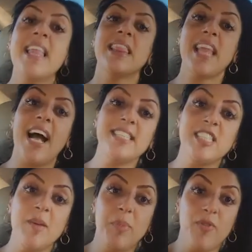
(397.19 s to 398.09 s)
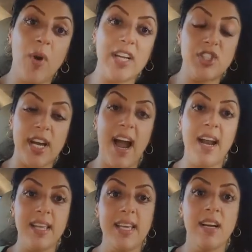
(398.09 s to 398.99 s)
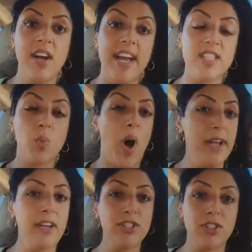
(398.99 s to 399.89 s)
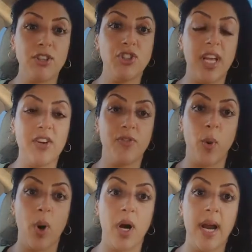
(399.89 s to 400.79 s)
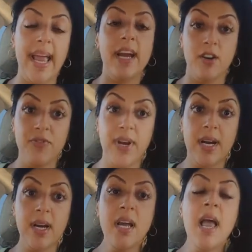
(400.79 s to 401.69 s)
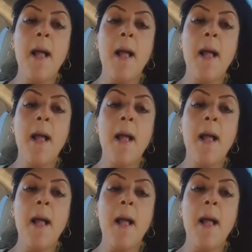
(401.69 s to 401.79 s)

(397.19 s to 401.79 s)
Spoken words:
Last tip before I check out of here is while you're searching for airfare,